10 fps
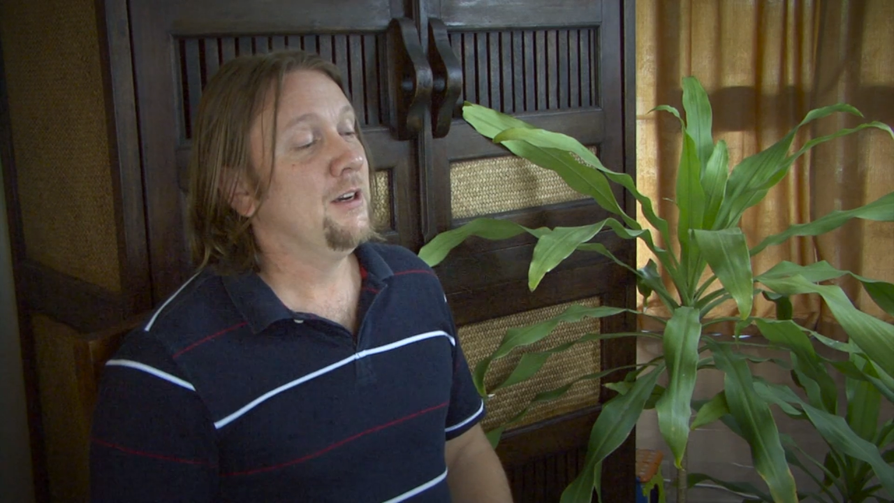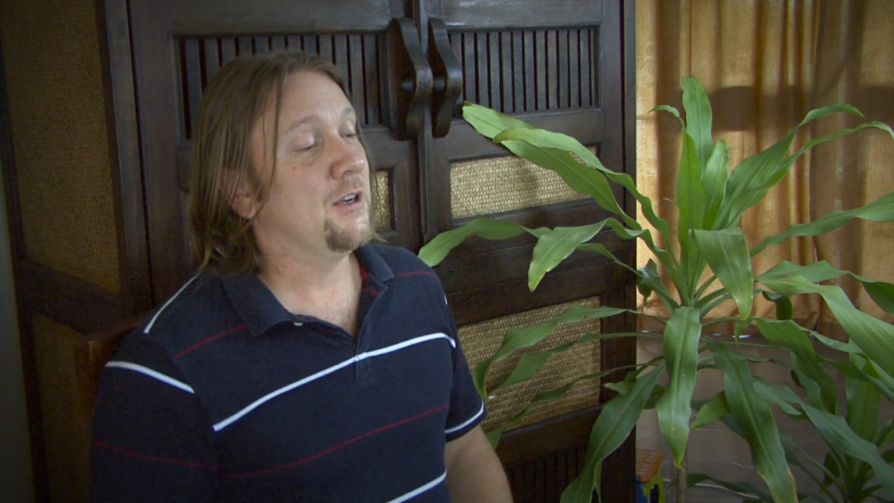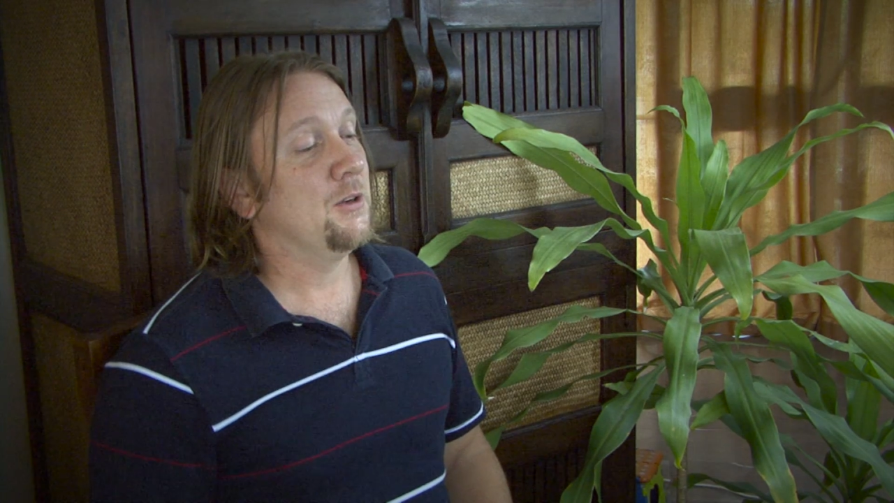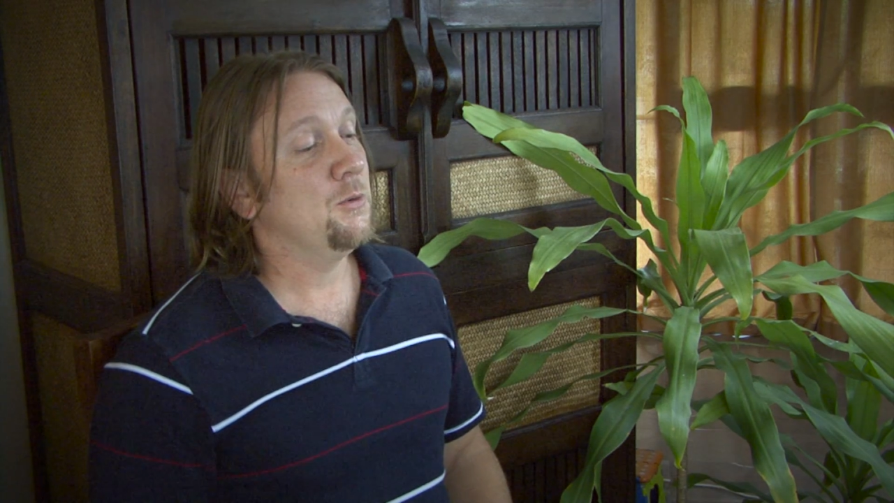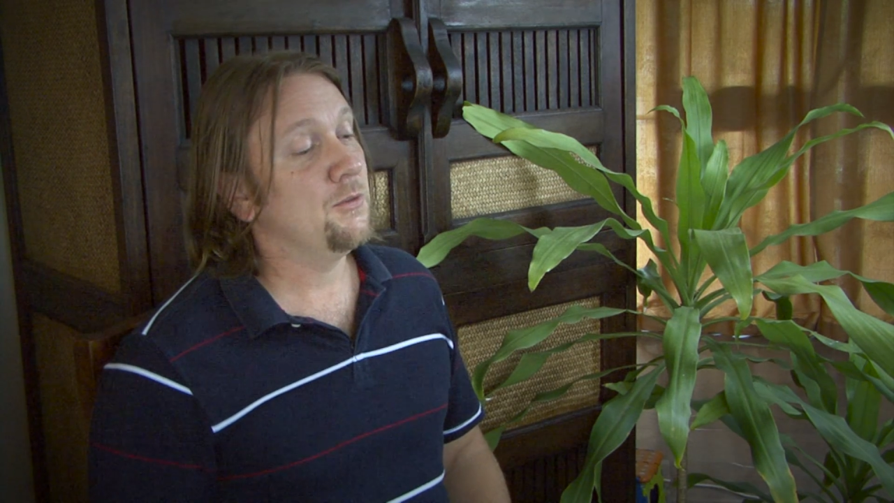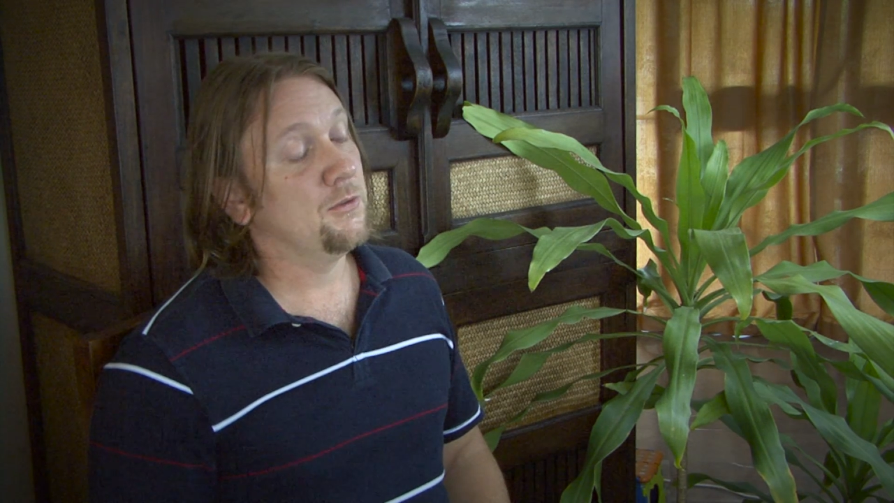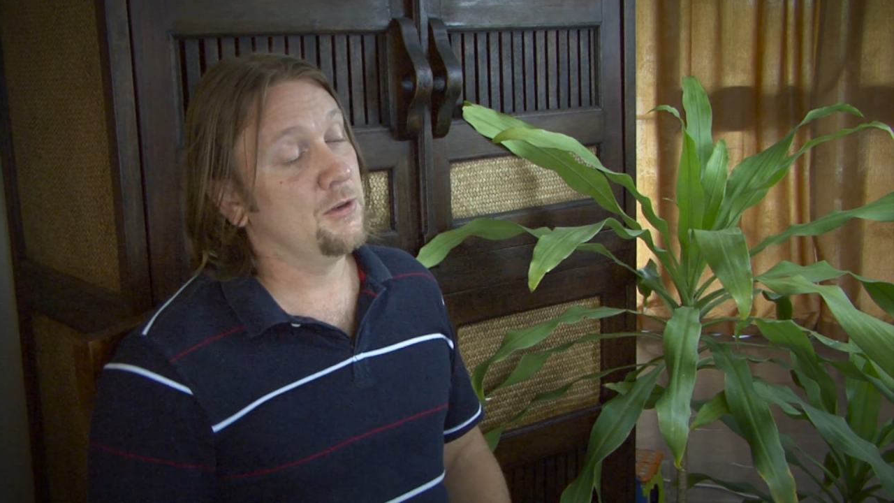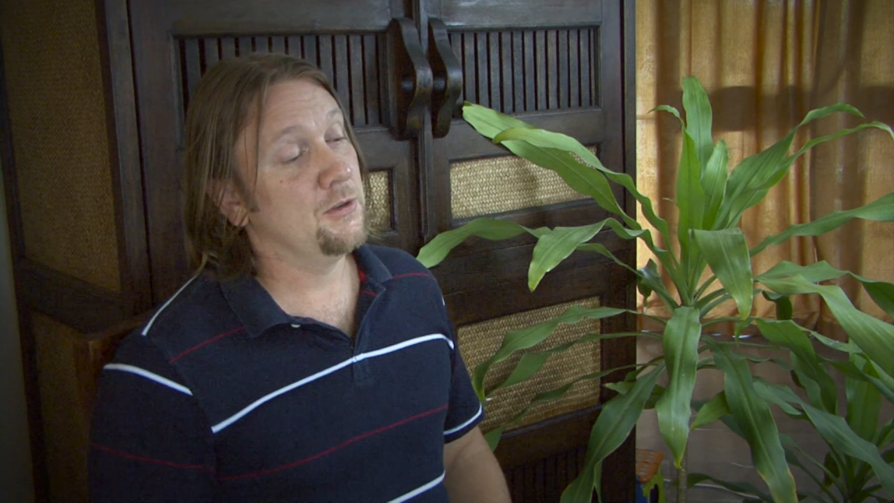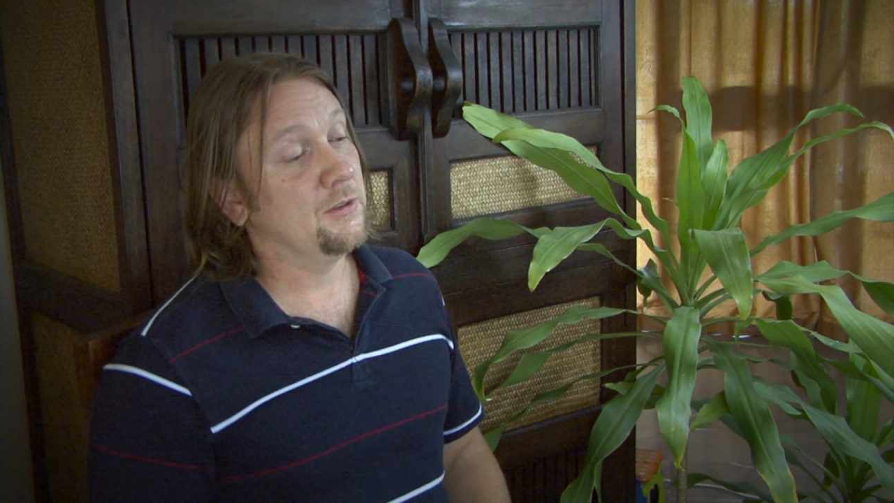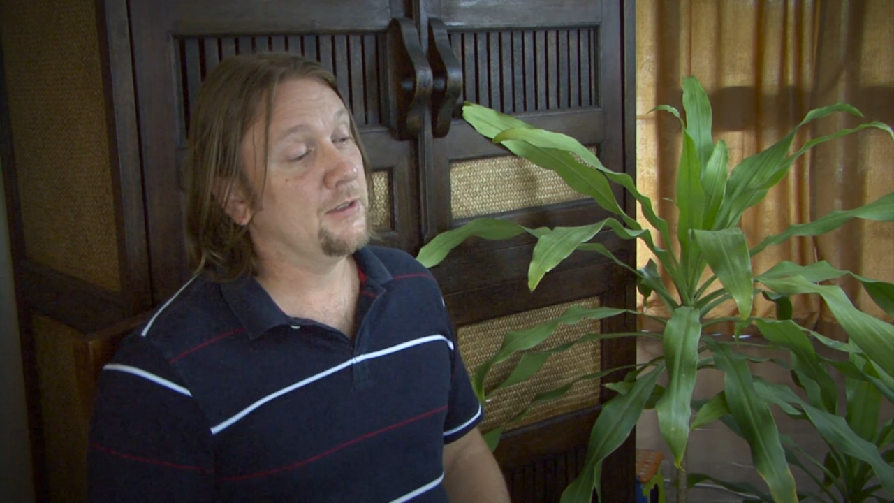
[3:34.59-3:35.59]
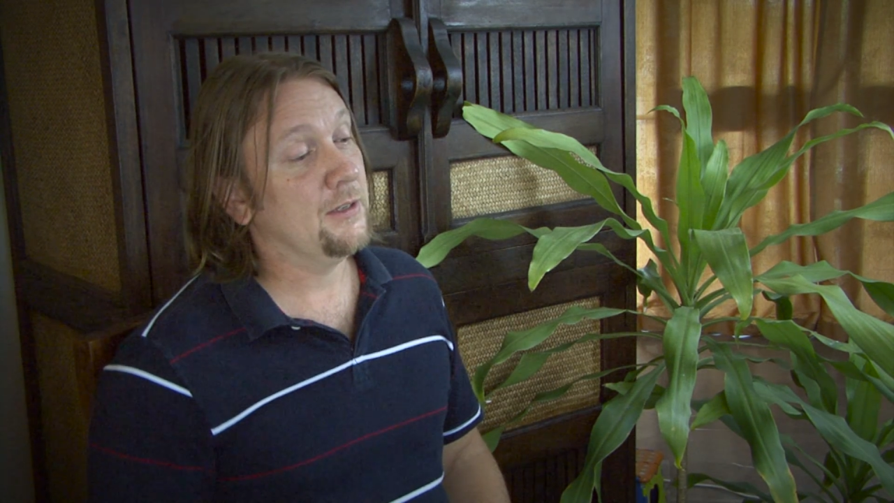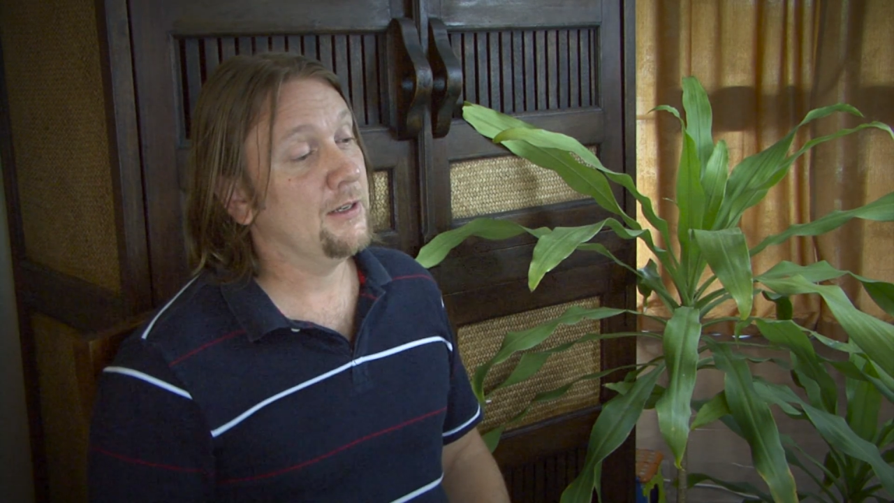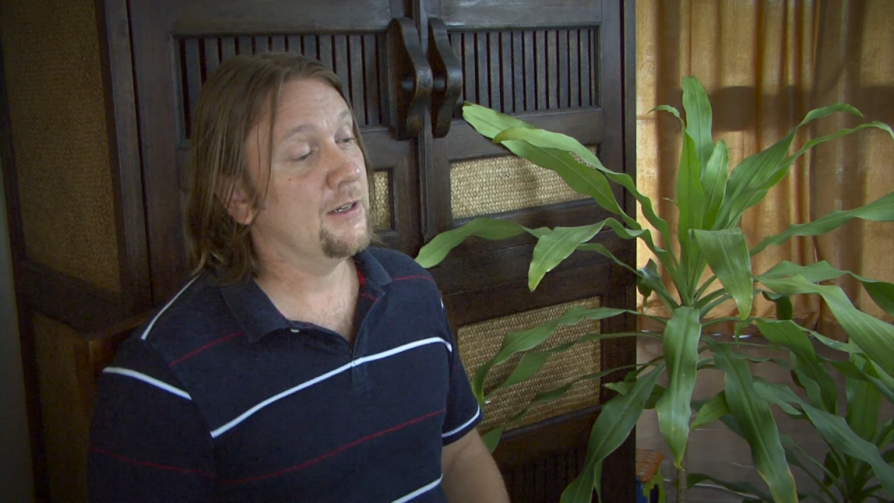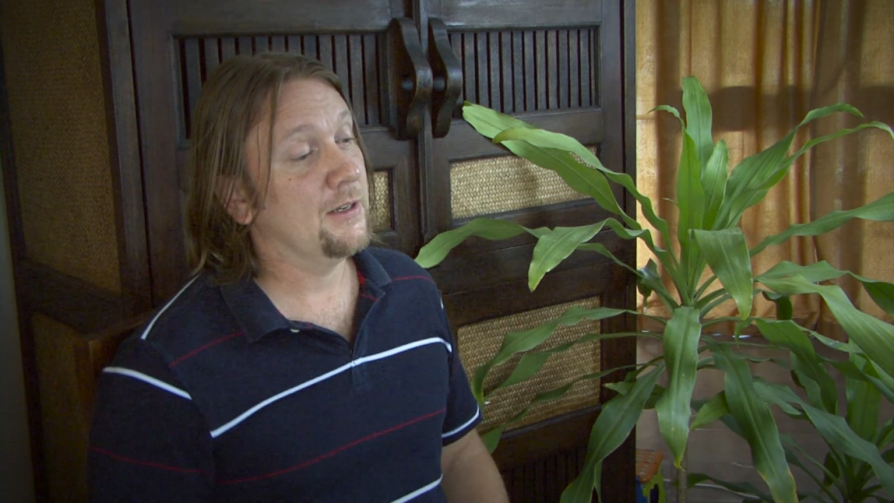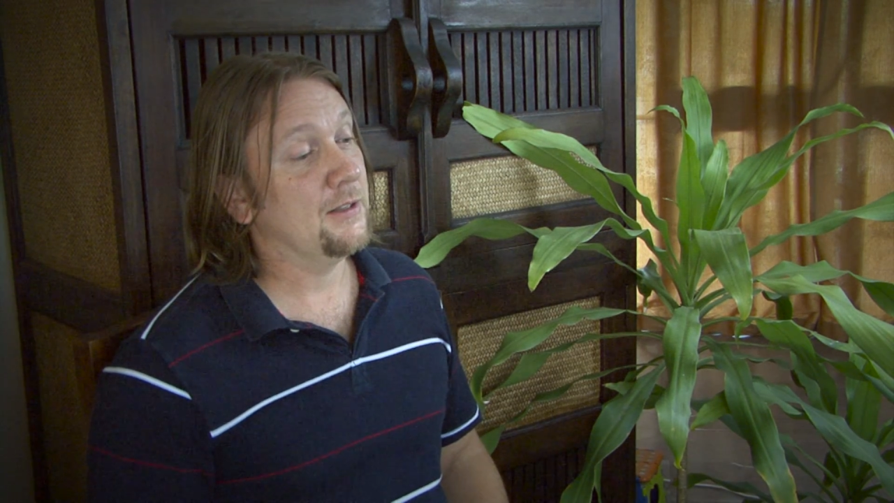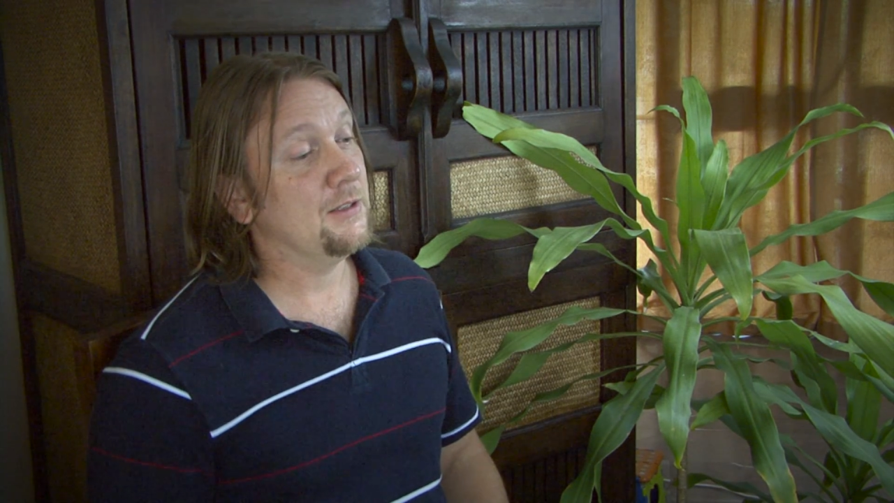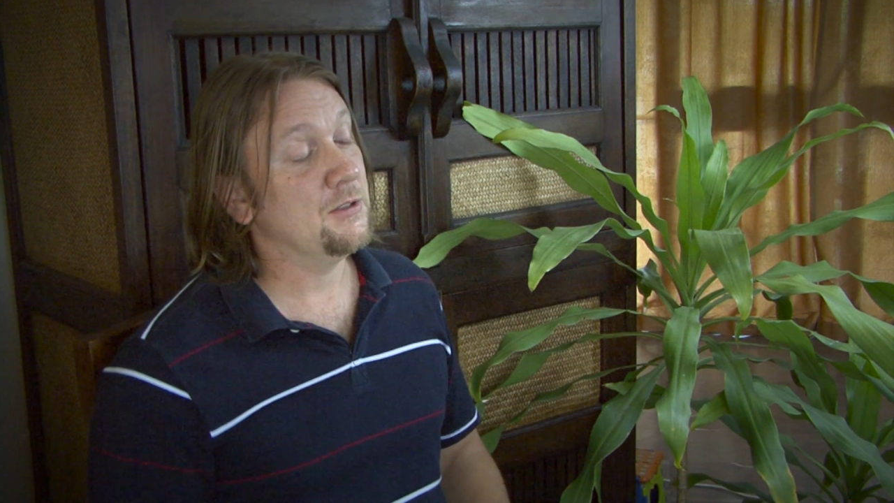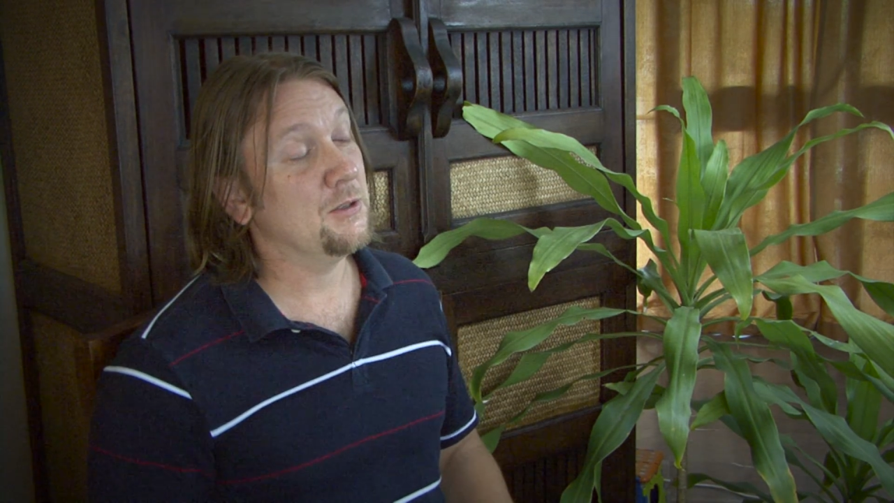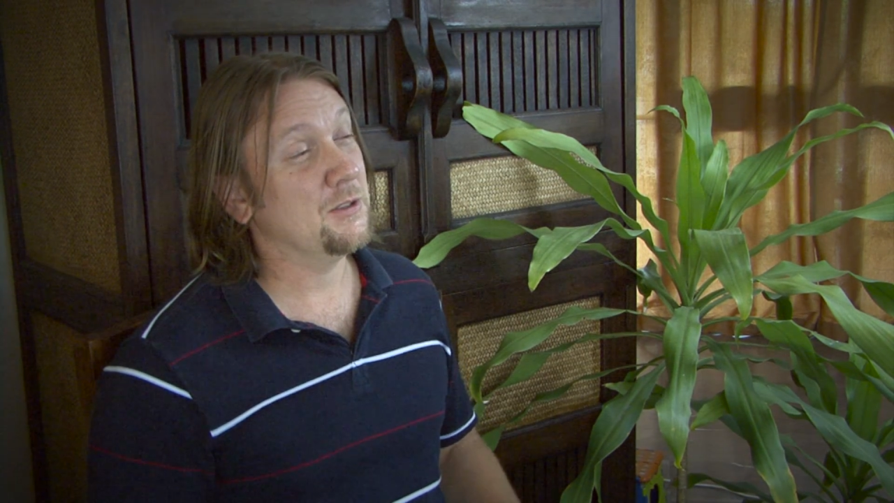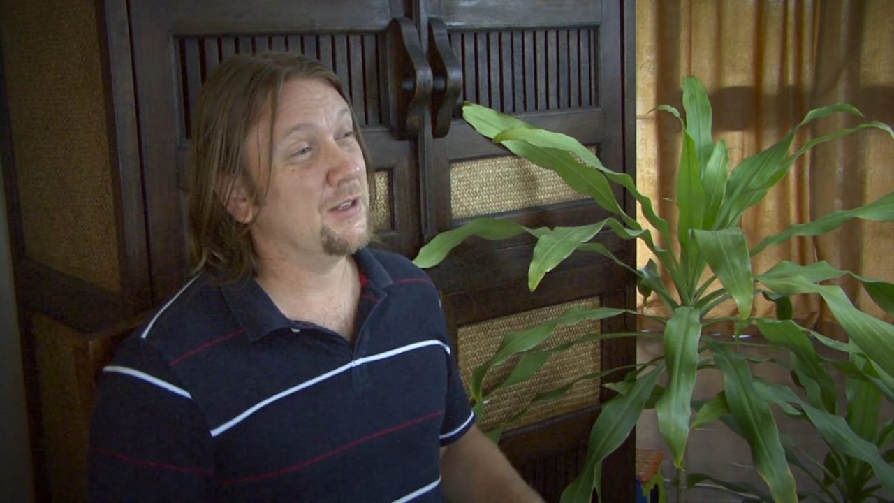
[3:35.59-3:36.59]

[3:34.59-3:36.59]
We've learned these years